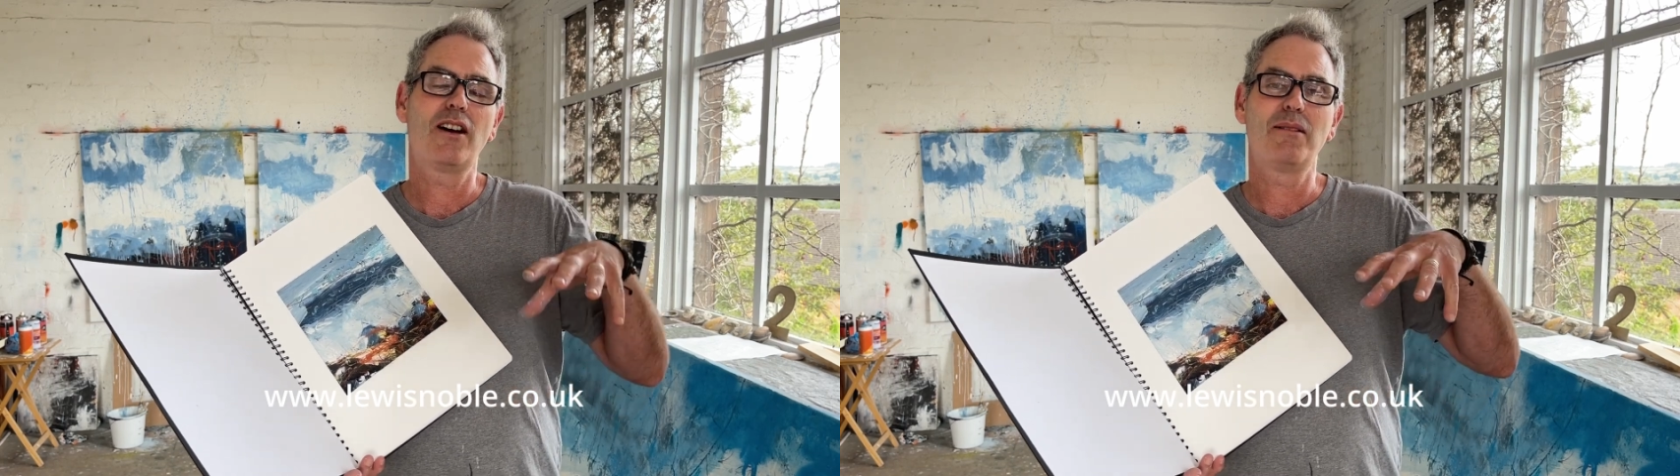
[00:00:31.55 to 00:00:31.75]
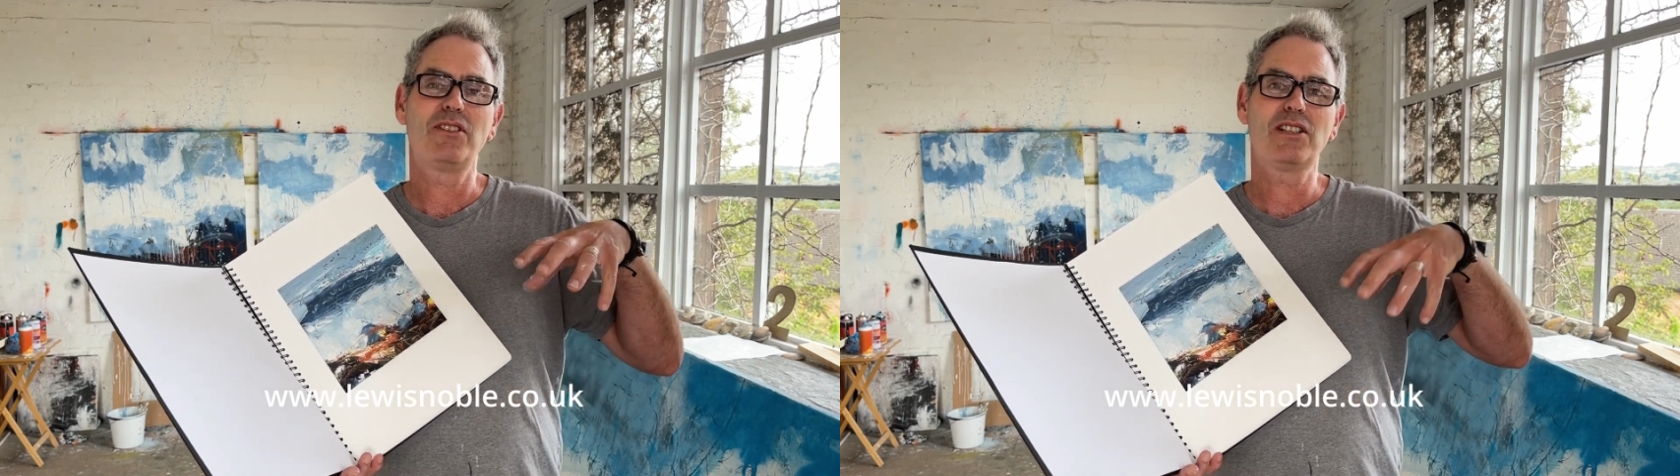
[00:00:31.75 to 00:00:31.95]

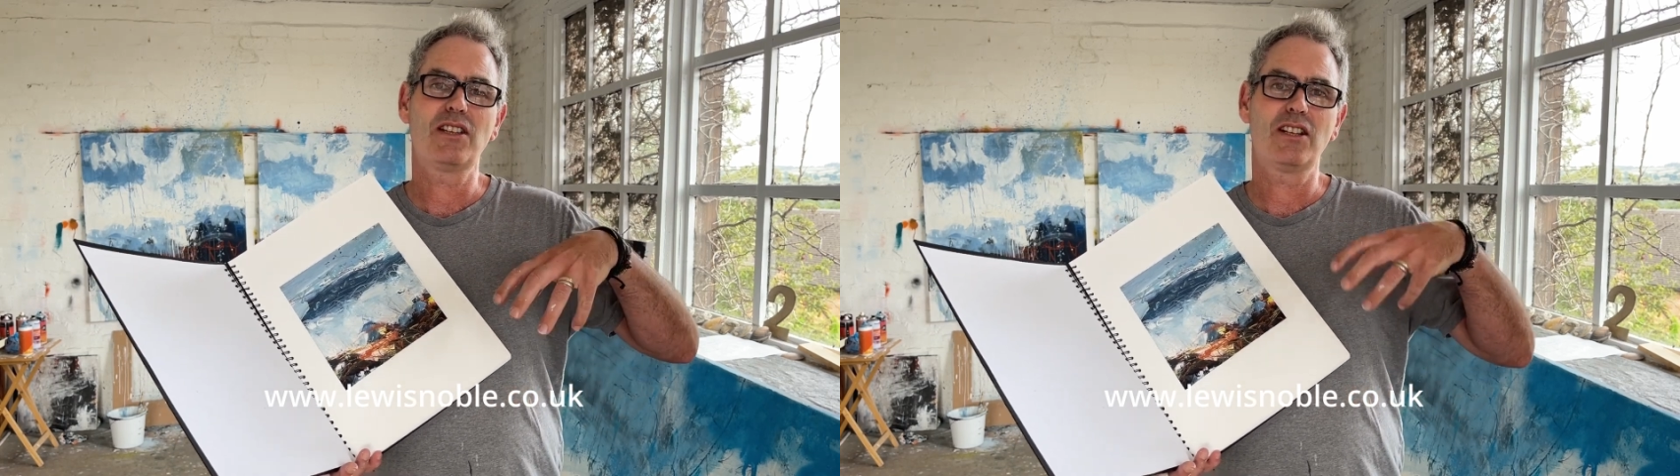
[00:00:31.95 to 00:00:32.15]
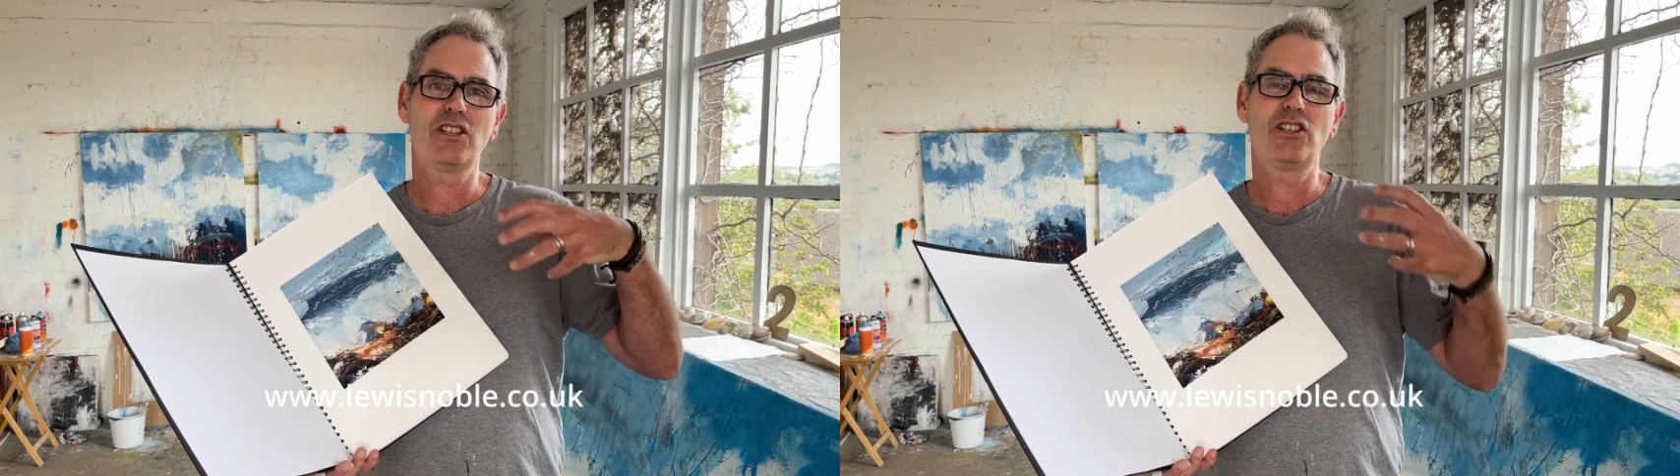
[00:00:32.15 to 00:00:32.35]
I'm just
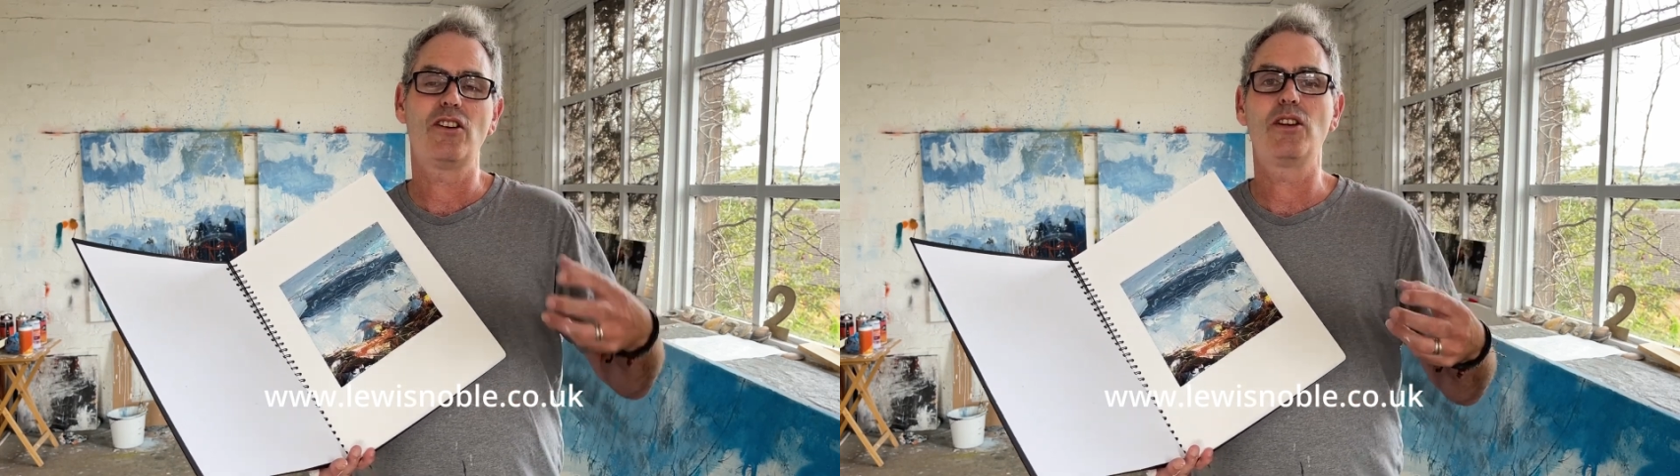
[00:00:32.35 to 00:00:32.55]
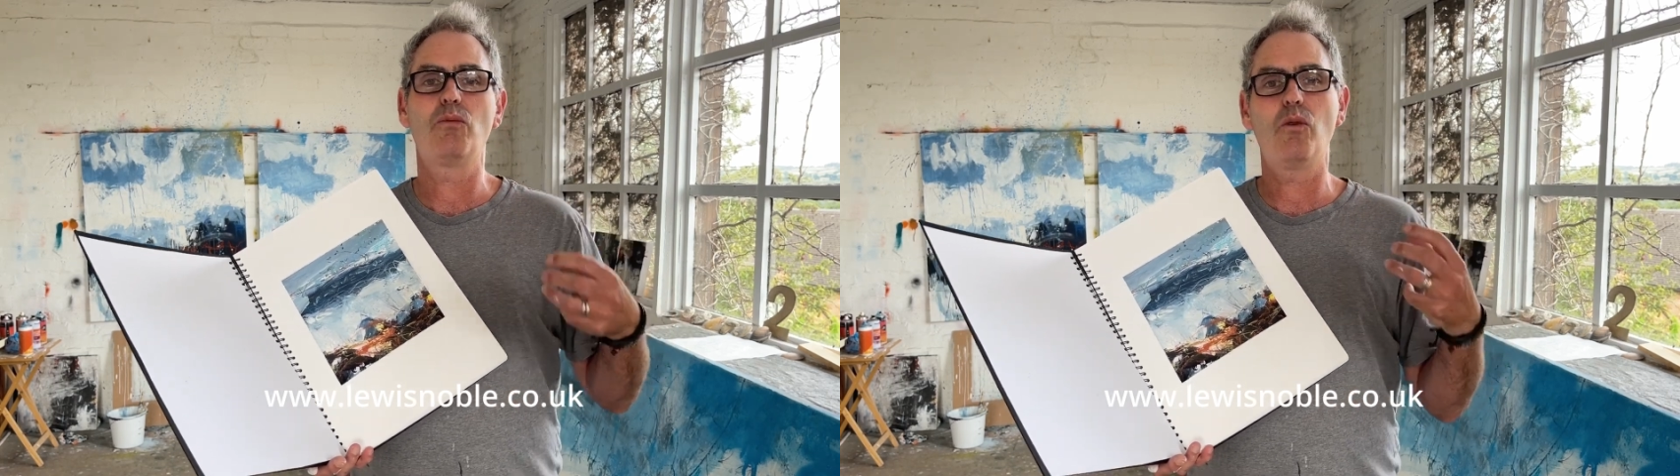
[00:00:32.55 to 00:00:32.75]
going to show
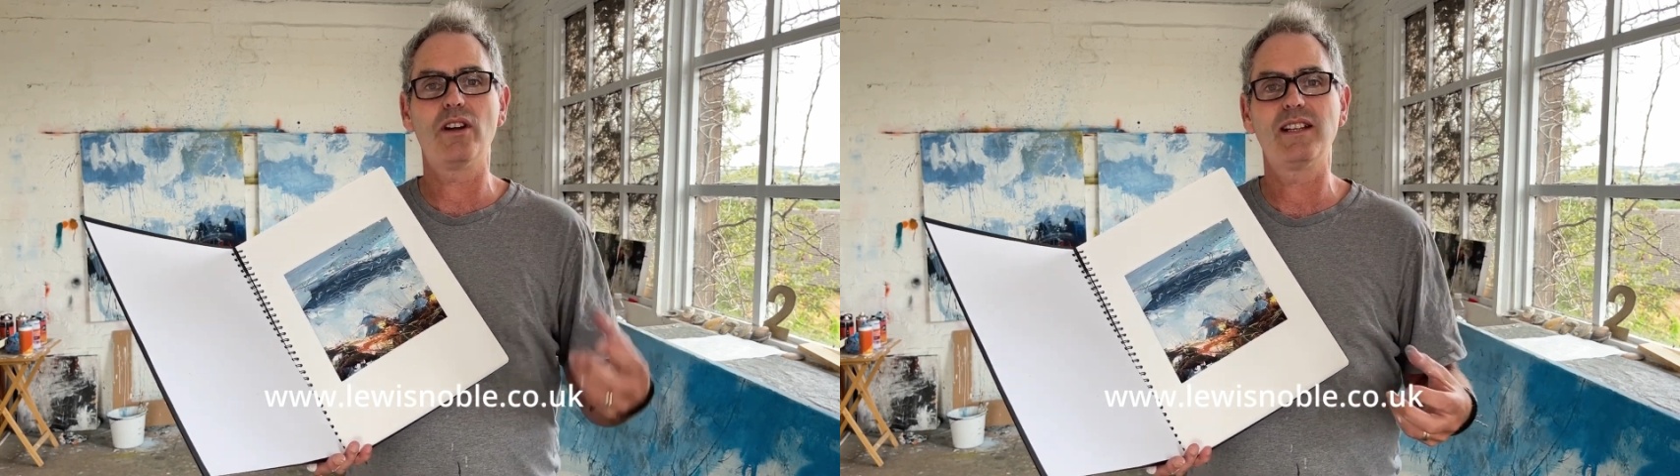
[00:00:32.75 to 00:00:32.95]
you what I